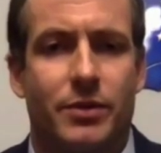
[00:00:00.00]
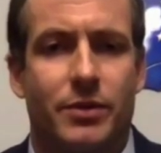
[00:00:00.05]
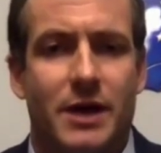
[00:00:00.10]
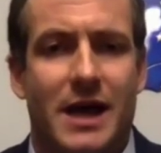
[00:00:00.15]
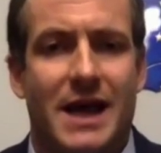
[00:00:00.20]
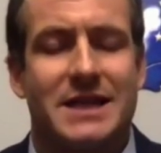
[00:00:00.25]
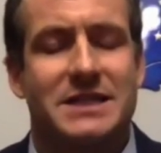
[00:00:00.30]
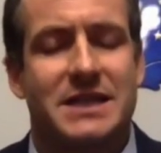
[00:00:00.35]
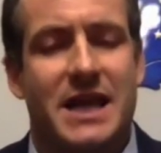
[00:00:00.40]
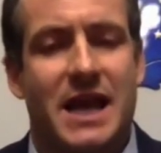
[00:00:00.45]

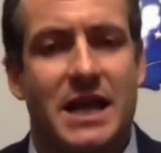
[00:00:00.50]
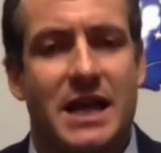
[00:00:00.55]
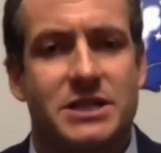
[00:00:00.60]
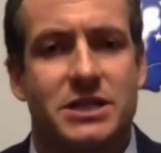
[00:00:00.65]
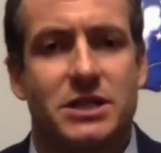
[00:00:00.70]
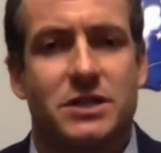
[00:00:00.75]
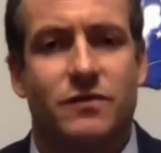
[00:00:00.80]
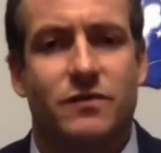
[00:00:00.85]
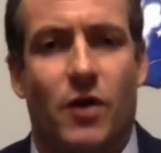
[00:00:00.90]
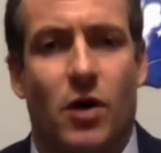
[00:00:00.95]
as cases
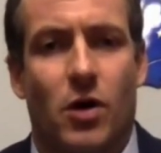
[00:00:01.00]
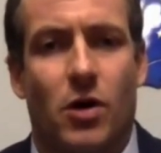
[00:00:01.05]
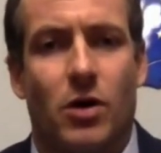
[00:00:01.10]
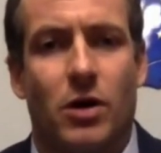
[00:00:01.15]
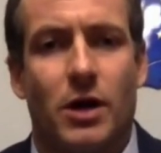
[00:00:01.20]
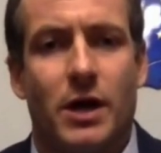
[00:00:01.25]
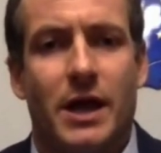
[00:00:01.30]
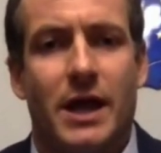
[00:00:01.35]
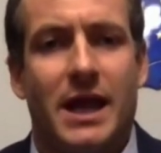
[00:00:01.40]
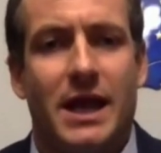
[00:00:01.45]
fall,
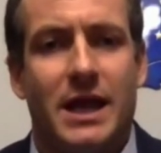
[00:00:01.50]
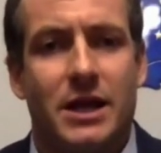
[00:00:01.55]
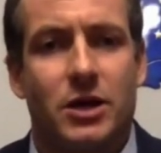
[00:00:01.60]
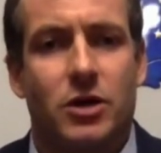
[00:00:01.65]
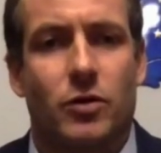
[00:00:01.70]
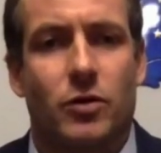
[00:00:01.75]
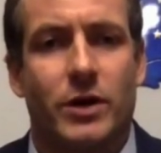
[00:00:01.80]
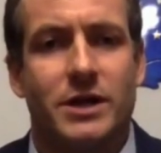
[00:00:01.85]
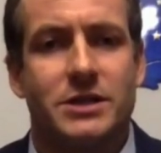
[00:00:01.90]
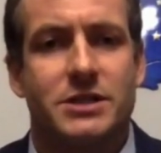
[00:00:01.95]

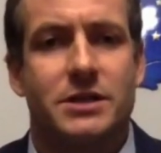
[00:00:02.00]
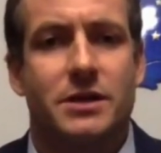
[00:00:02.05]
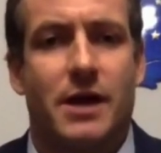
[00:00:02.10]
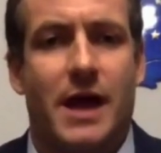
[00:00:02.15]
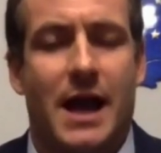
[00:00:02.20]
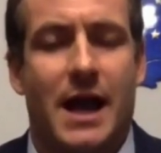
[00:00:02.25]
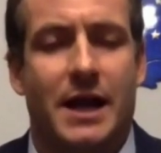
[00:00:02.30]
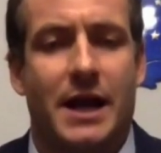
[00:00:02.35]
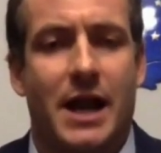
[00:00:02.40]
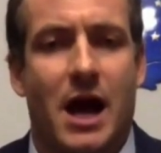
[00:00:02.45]
increased
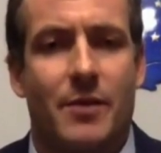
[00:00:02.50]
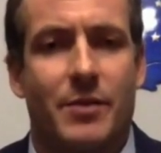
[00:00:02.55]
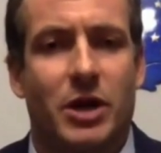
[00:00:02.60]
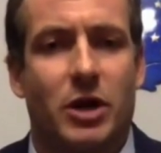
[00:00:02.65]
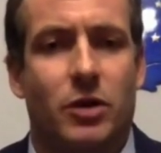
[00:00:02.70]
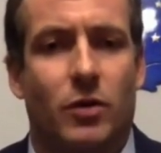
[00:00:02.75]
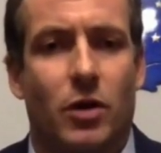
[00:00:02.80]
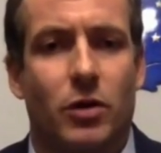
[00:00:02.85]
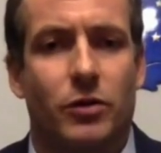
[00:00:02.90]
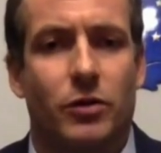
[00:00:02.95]
economic
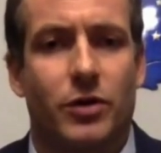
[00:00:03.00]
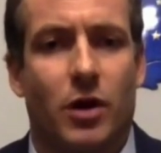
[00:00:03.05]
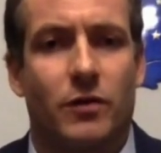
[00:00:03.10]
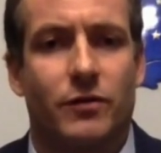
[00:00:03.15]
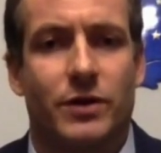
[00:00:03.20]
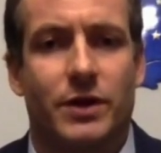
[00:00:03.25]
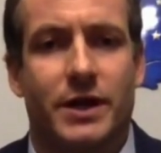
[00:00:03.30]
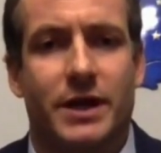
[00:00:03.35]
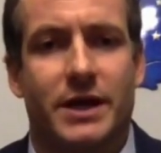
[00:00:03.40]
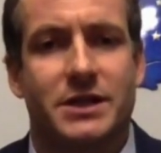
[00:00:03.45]
growth over
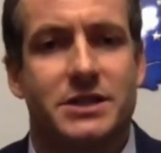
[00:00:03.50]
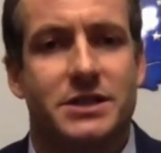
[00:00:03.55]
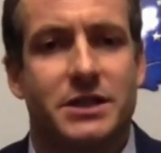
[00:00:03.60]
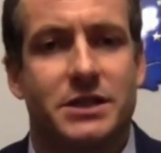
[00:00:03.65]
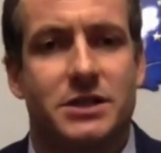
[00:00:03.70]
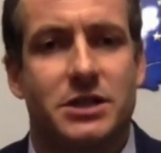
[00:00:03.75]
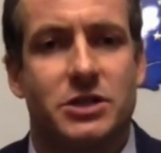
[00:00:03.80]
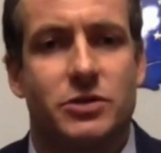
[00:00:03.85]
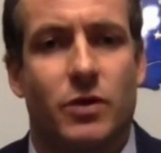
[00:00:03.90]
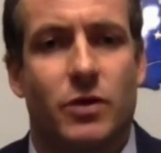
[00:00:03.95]
the next 6
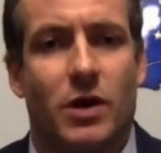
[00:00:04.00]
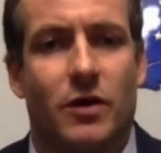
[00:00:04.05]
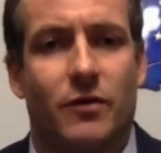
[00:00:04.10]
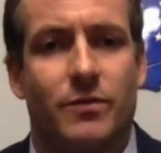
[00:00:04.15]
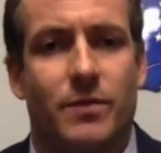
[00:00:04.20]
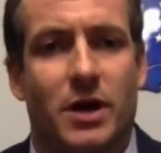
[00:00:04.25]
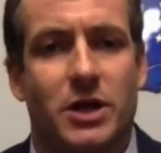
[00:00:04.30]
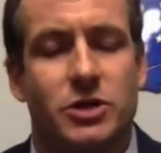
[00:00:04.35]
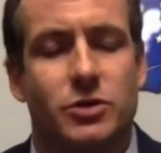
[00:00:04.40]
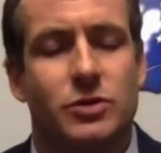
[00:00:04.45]
to 12
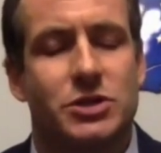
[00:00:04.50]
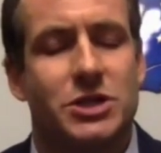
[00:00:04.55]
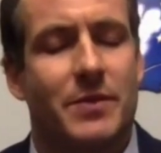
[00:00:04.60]
months, which I'm